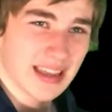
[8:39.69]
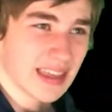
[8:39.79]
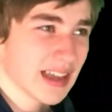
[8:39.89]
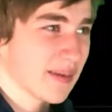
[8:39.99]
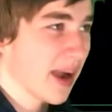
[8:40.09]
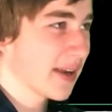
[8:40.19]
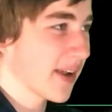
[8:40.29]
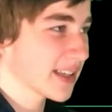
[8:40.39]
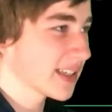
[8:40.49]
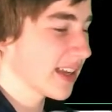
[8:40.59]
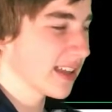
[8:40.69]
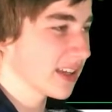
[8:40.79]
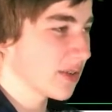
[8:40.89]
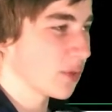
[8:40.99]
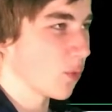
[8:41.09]
I think I might have accidentally
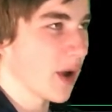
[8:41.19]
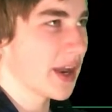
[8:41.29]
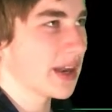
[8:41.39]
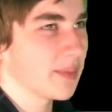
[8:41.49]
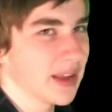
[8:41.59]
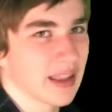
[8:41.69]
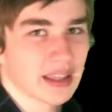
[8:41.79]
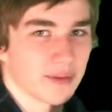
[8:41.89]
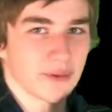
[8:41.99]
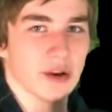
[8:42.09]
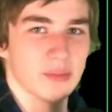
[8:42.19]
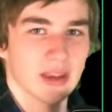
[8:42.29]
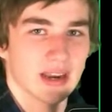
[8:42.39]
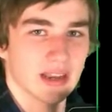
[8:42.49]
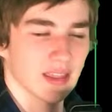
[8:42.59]
killed one enemy in like the very
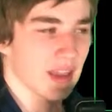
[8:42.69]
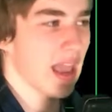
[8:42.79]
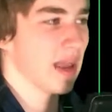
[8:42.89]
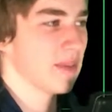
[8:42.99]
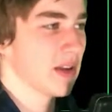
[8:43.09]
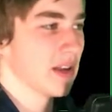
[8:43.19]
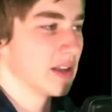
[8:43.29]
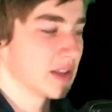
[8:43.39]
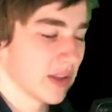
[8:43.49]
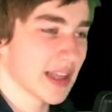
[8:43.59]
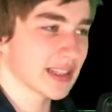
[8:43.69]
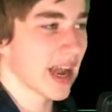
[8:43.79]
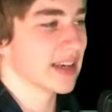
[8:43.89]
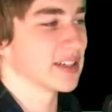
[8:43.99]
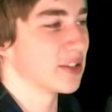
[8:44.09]
beginning of the game, so that's
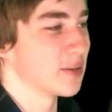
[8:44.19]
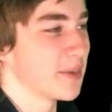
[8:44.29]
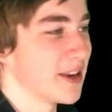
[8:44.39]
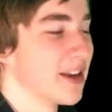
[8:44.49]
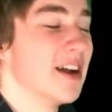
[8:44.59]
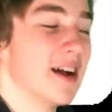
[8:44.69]
kind of stupid.